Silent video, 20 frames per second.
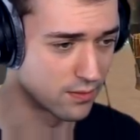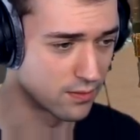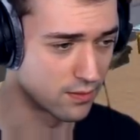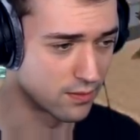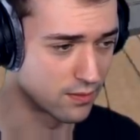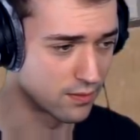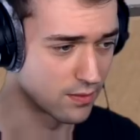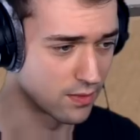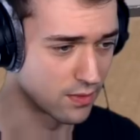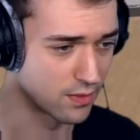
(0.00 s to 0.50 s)
right
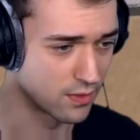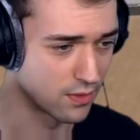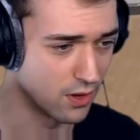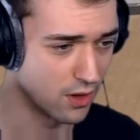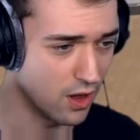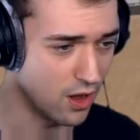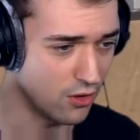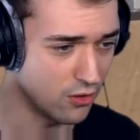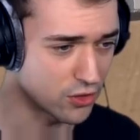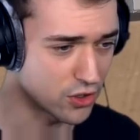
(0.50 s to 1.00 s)
here.
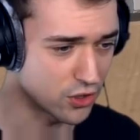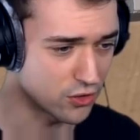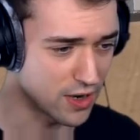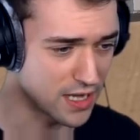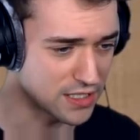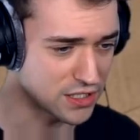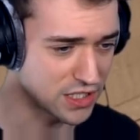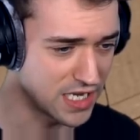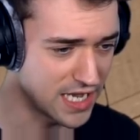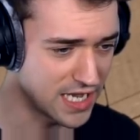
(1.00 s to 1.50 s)
Oh,
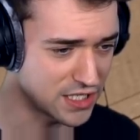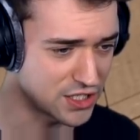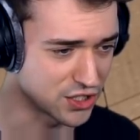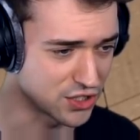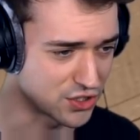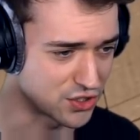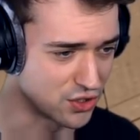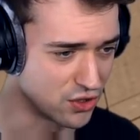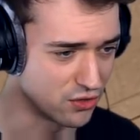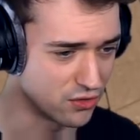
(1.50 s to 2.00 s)
congratulations,
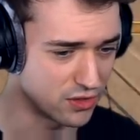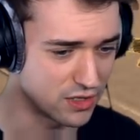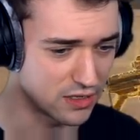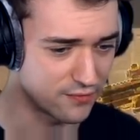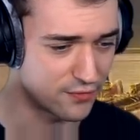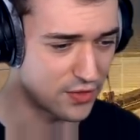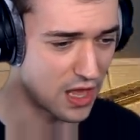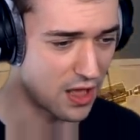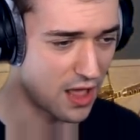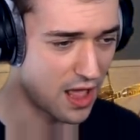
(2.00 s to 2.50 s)
dude.
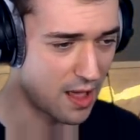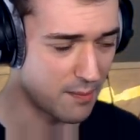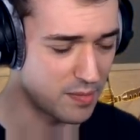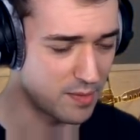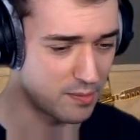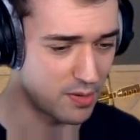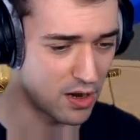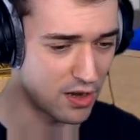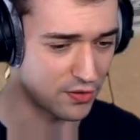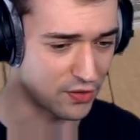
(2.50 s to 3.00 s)
Happy
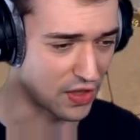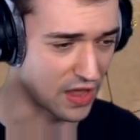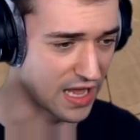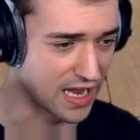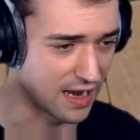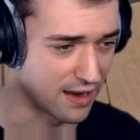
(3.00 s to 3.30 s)
yep. birthday and